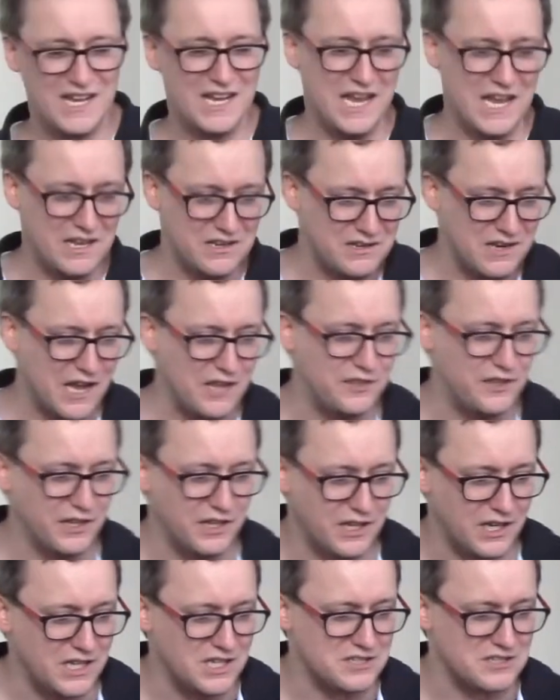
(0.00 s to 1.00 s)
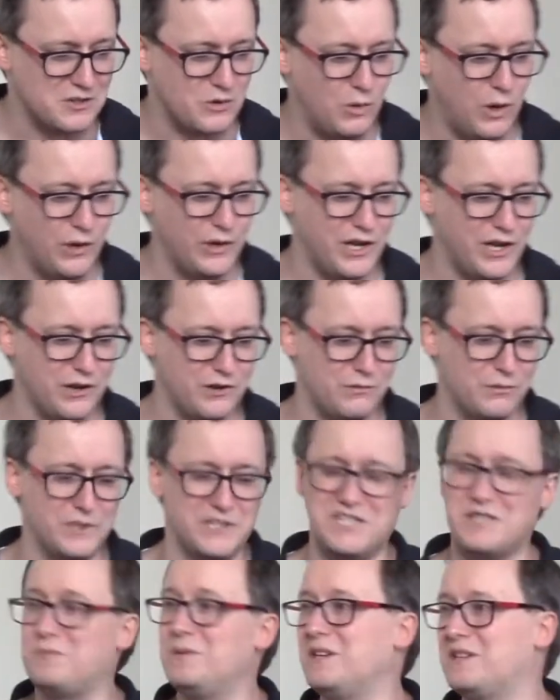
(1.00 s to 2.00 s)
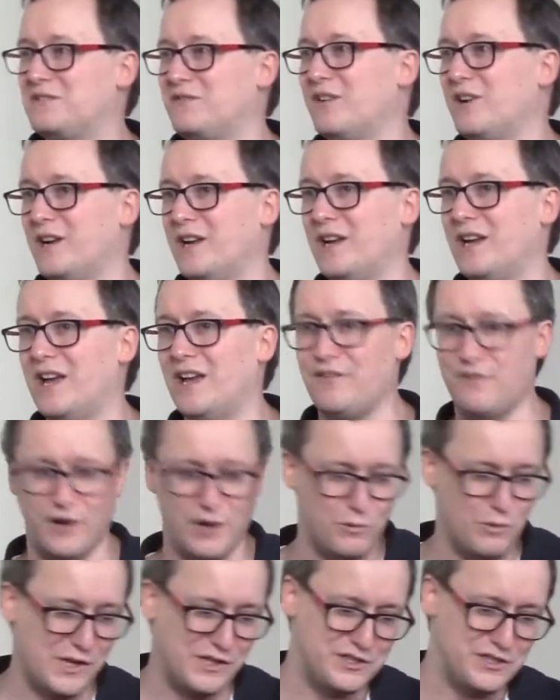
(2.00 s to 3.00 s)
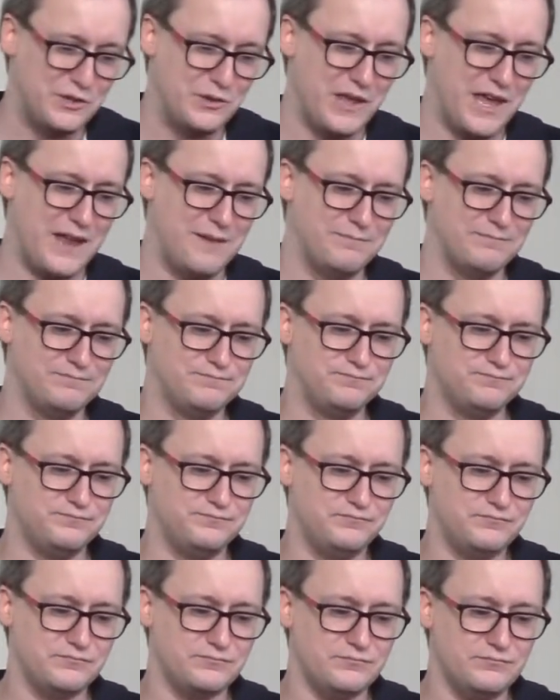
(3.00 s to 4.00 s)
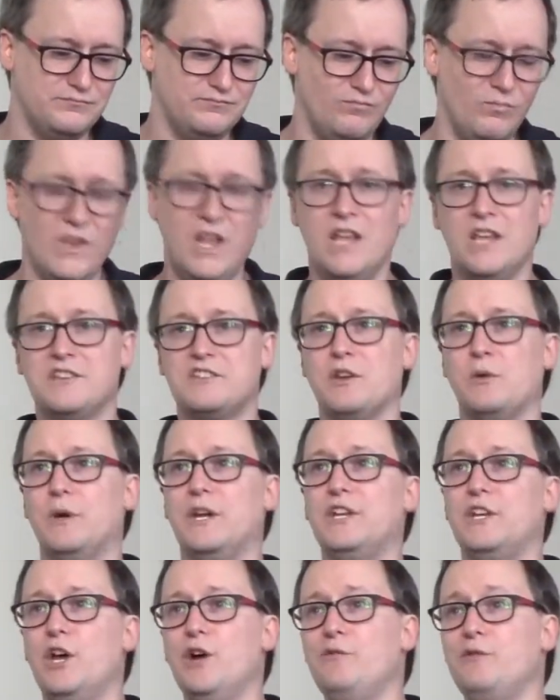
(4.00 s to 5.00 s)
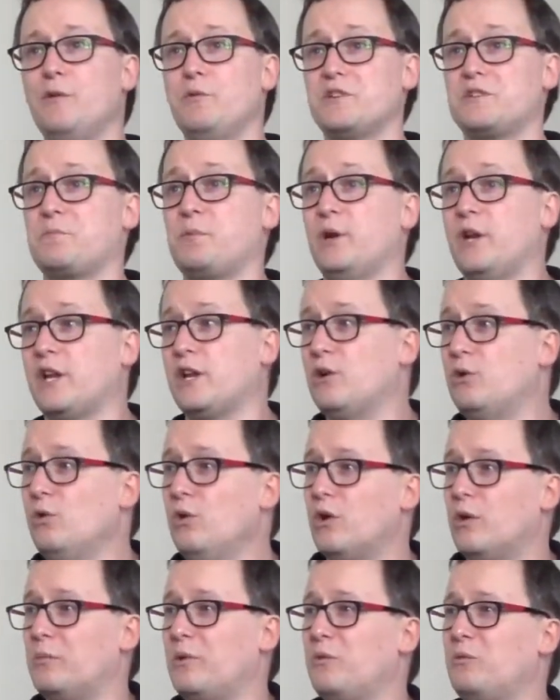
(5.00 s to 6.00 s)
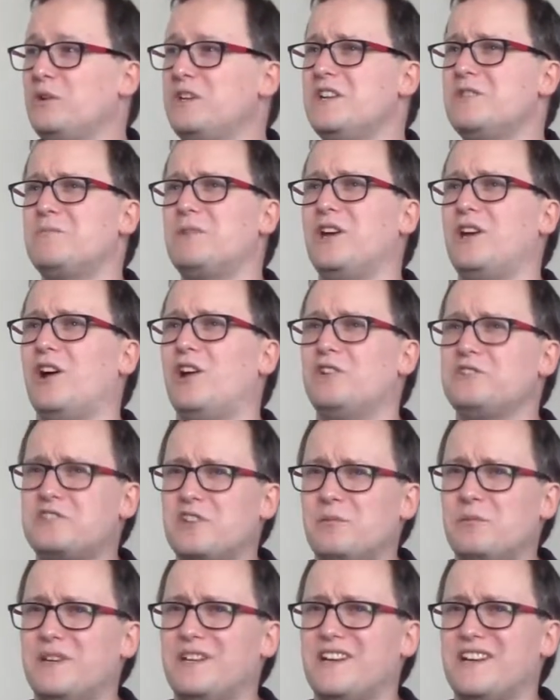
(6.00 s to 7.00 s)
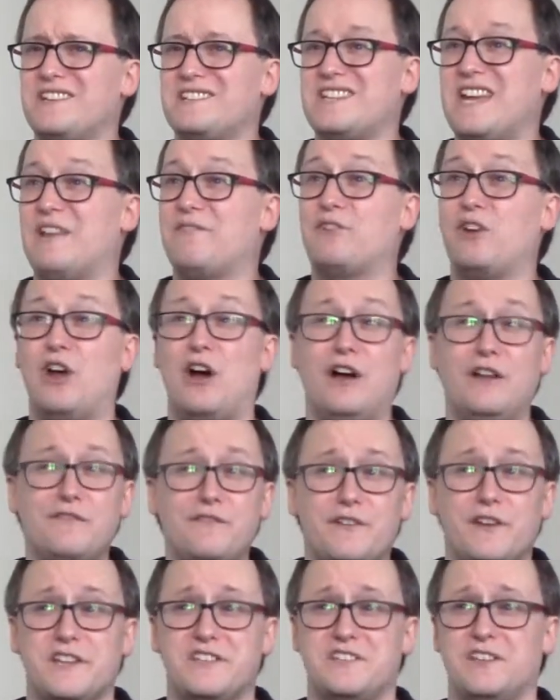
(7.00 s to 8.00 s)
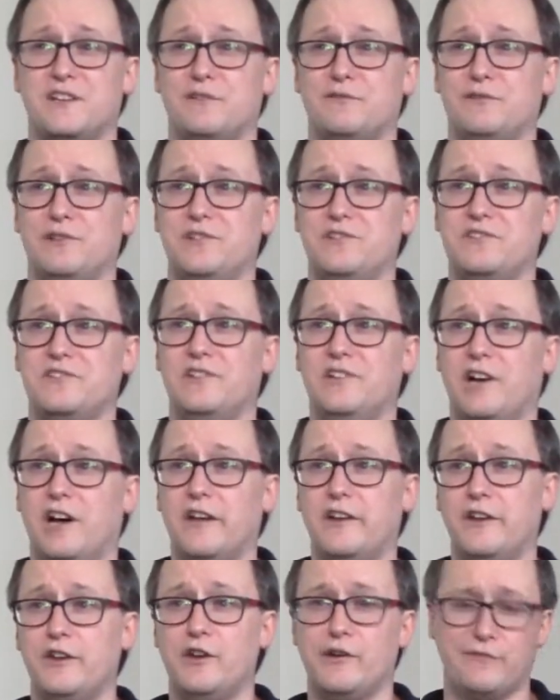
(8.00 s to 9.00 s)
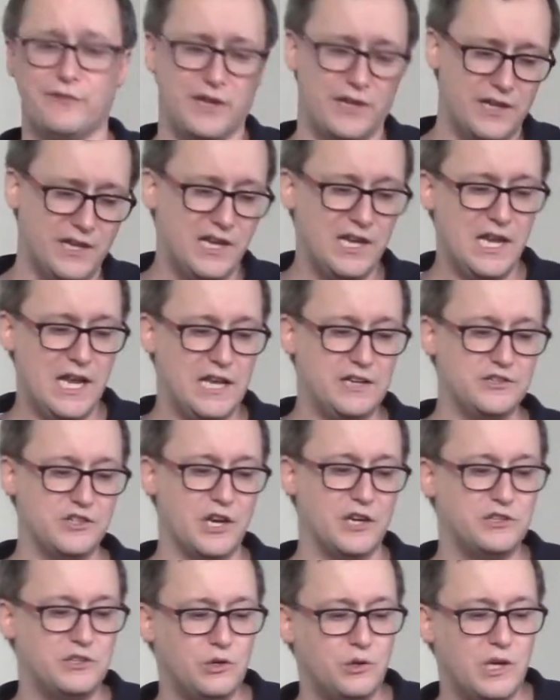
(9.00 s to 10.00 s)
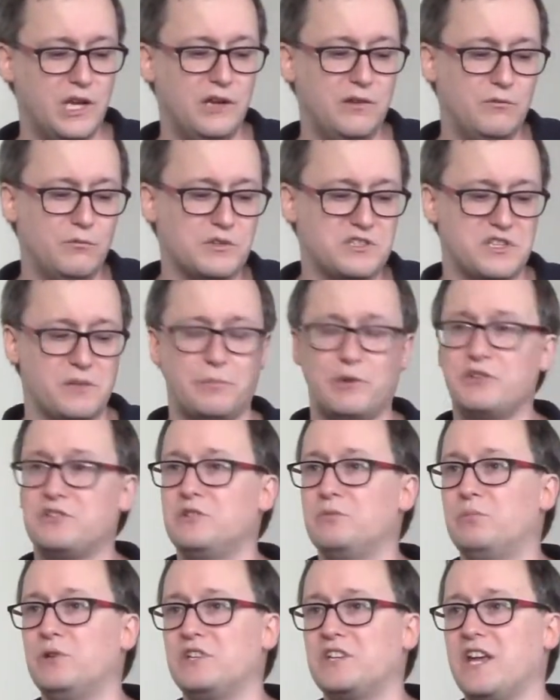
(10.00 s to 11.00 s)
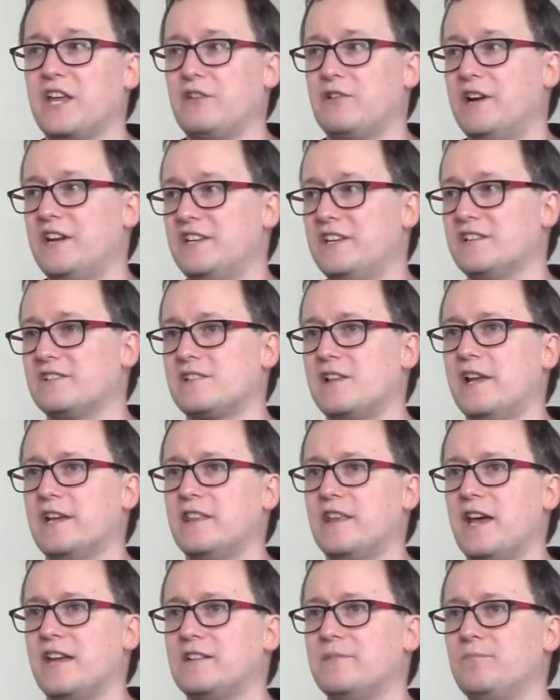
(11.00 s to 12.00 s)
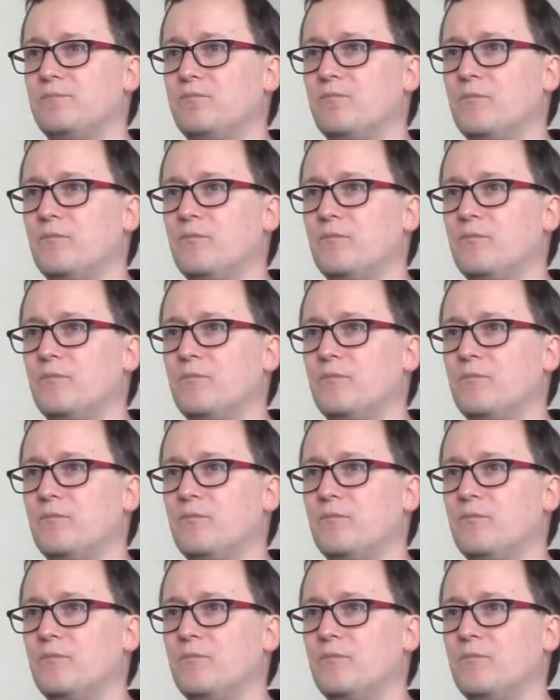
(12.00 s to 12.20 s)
And I think his quote here really speaks very well to that. So ANOVA was pretty cool, but wouldn't it also be nice to have confidence intervals on ANOVA? And John Tukey was the person who put together ideas like that.